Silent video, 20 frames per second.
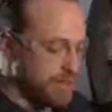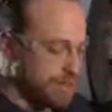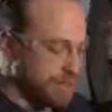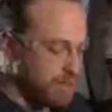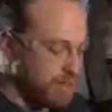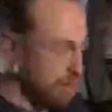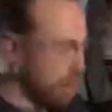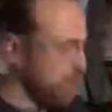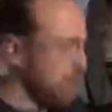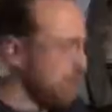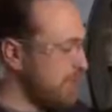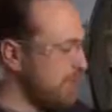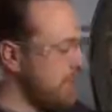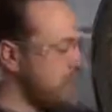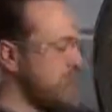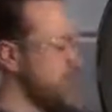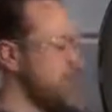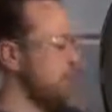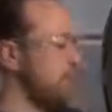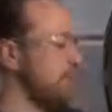So what we've
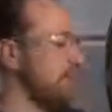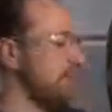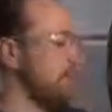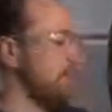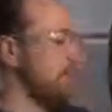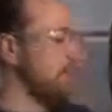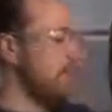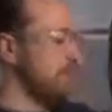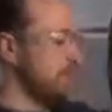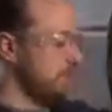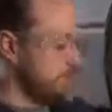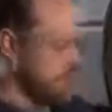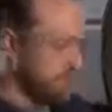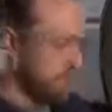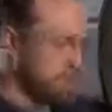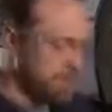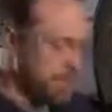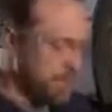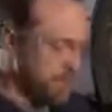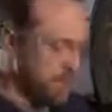got
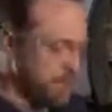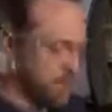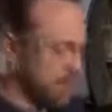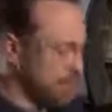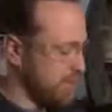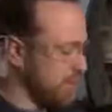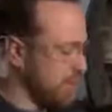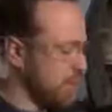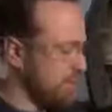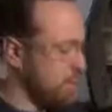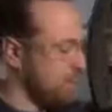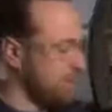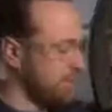to replace these